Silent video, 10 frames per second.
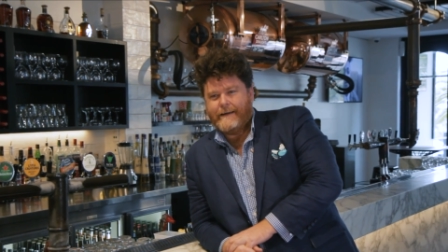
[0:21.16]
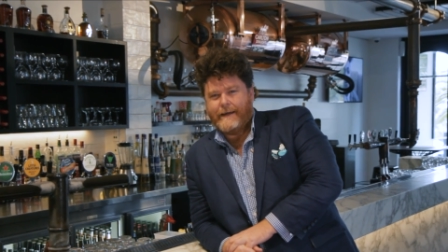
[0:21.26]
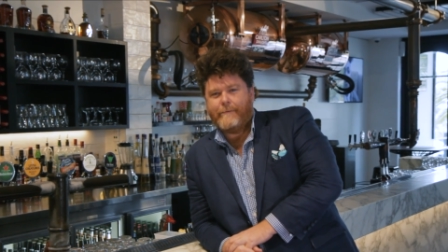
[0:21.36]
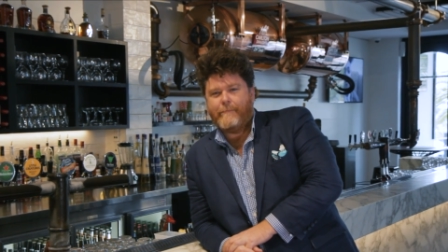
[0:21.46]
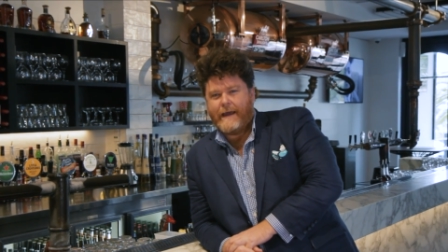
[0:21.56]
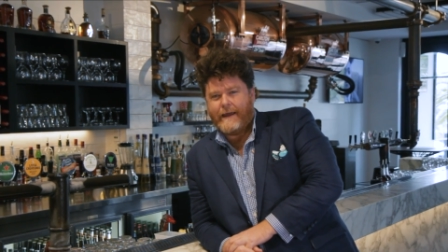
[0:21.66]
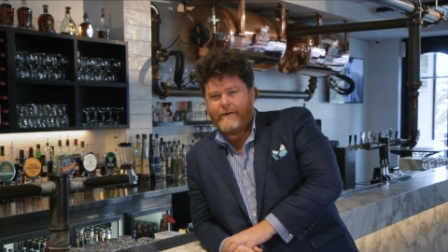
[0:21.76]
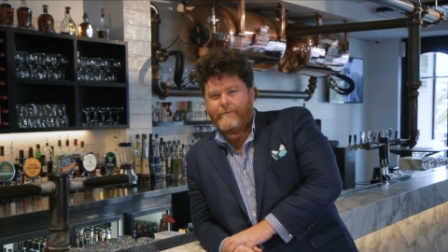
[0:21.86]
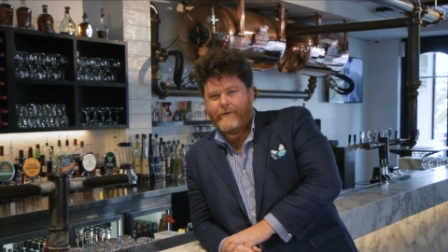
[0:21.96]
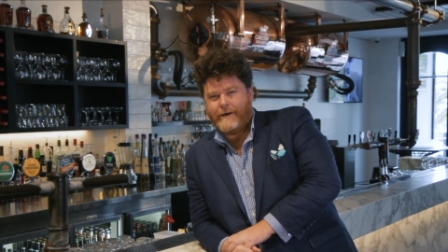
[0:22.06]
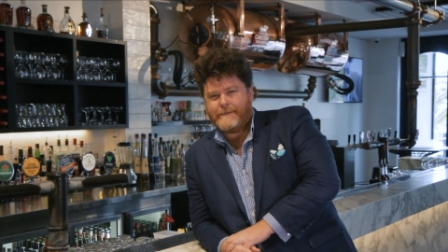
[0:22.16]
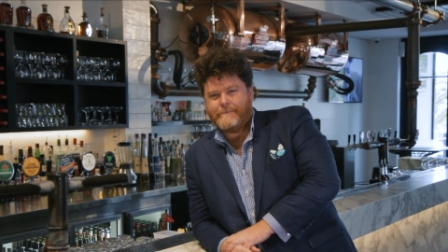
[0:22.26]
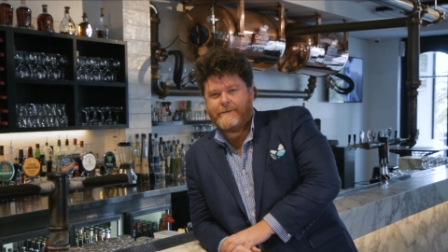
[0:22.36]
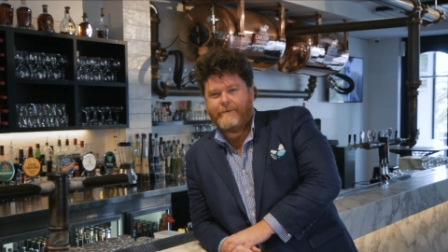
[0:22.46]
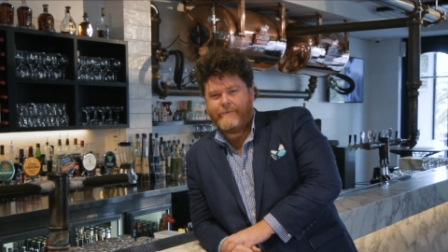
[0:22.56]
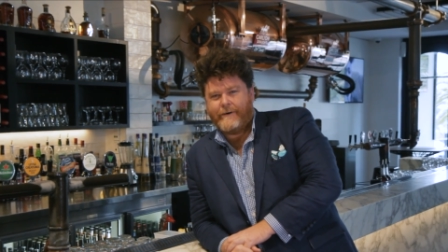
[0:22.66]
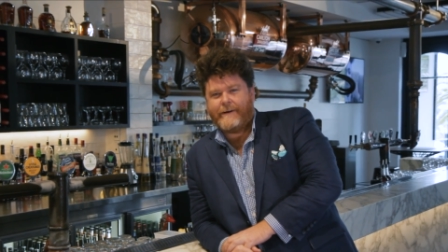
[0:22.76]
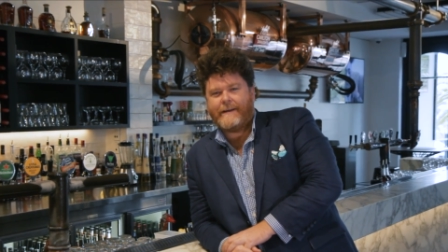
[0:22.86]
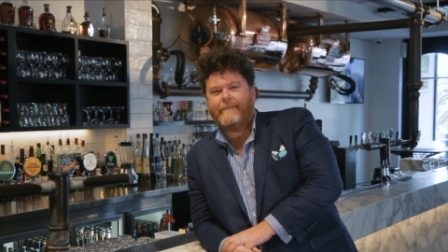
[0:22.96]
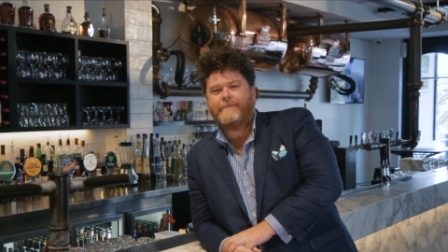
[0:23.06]
and a man who finds himself
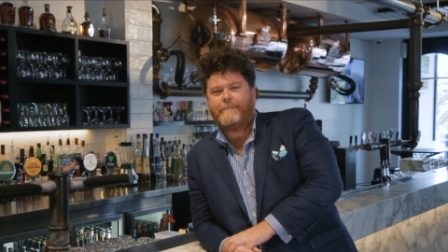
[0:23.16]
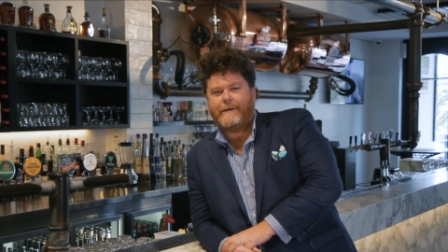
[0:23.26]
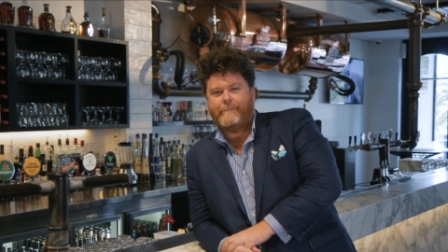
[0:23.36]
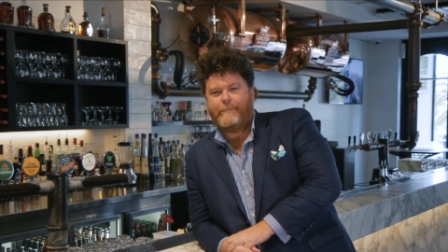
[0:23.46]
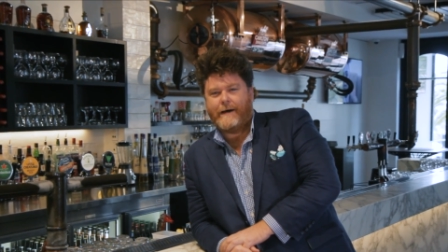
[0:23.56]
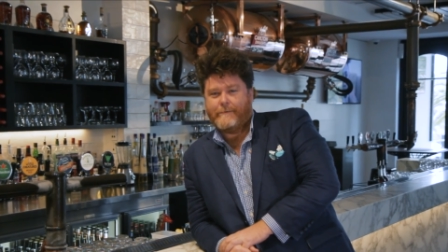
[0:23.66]
very comfortable in